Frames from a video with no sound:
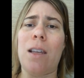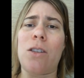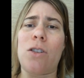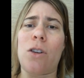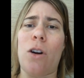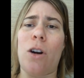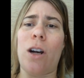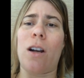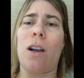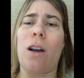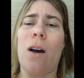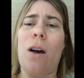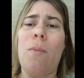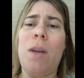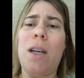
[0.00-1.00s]
They started
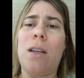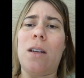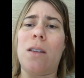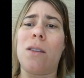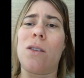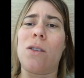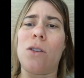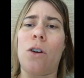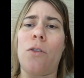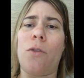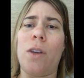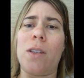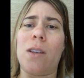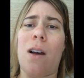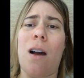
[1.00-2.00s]
coming to the
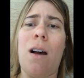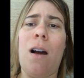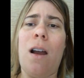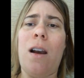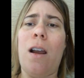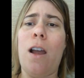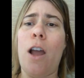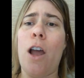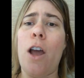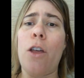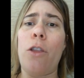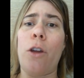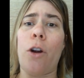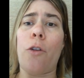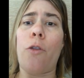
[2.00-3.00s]
surface on
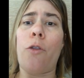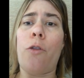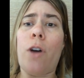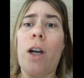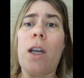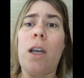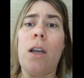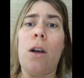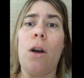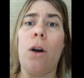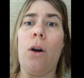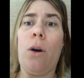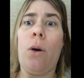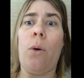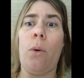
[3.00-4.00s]
their fucking
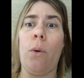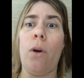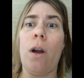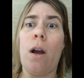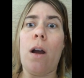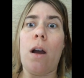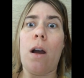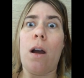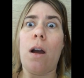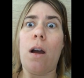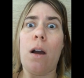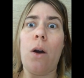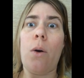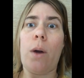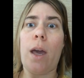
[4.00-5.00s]
own
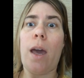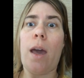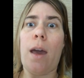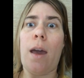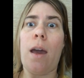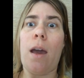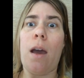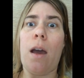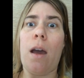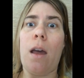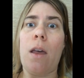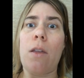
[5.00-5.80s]
okay?